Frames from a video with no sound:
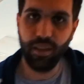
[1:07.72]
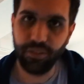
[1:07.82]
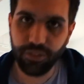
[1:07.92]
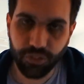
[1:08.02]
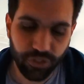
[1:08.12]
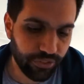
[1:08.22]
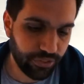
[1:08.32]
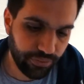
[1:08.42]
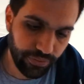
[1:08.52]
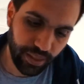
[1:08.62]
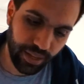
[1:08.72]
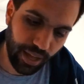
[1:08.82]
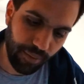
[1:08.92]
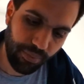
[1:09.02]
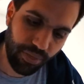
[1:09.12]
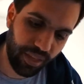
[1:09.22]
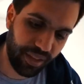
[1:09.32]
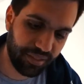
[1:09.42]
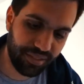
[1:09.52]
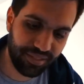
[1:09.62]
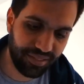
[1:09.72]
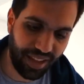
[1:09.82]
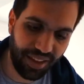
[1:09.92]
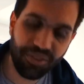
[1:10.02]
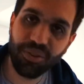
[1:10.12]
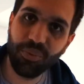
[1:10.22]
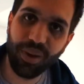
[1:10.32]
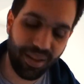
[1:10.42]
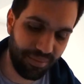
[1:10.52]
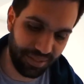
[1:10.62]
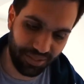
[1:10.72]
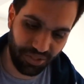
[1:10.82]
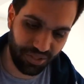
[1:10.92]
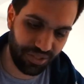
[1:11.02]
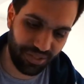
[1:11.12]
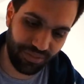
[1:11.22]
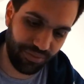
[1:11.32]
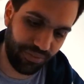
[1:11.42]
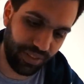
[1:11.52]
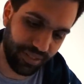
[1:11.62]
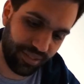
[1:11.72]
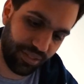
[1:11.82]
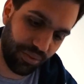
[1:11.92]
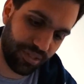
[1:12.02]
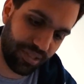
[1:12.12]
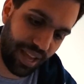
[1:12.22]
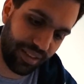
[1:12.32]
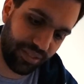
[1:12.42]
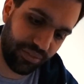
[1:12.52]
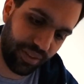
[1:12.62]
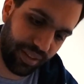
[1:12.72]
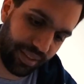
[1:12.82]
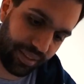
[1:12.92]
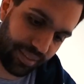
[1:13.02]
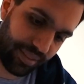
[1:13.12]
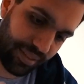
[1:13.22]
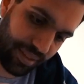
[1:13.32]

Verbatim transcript: it's just filling up things. I don't know why, but it just feels so satisfying.